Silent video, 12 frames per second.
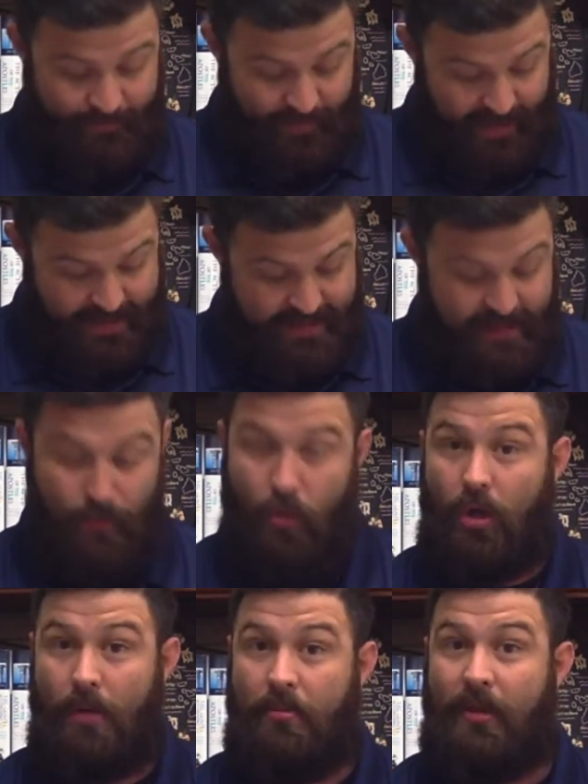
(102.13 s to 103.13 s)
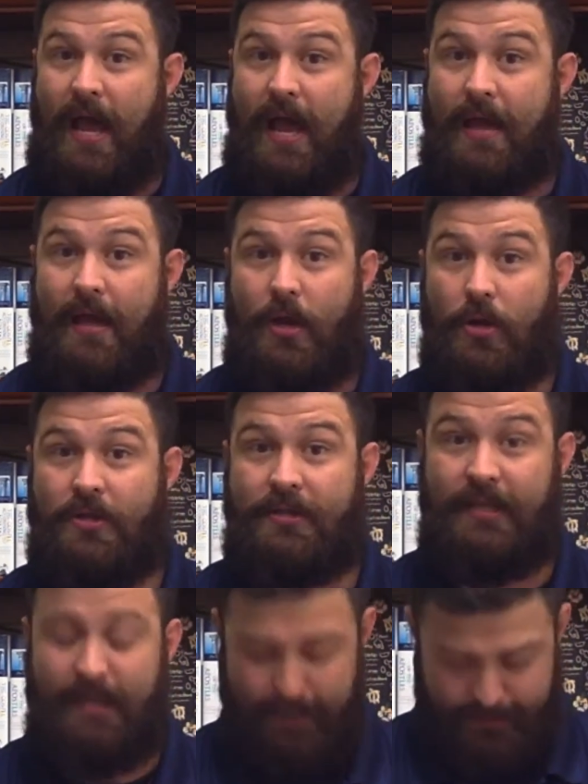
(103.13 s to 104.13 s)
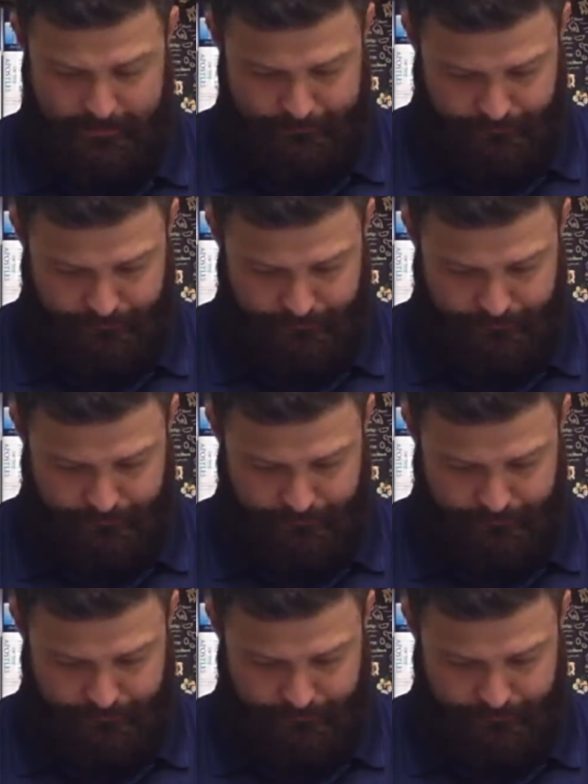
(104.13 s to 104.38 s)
and then we'll apply it here at the end.